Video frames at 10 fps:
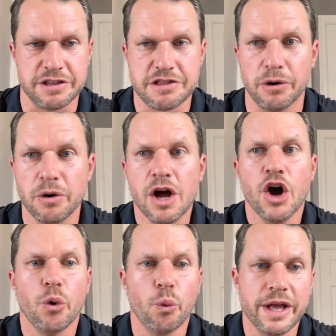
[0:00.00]
So
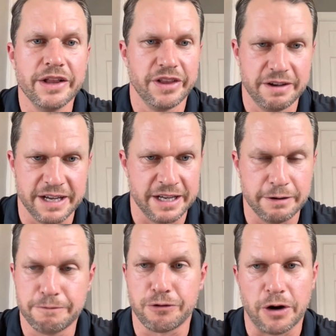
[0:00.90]
we live in,
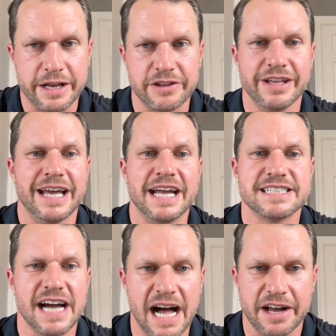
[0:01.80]
frankly, a
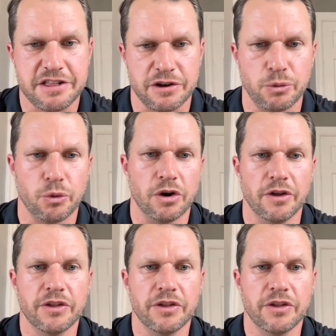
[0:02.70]
toxic world.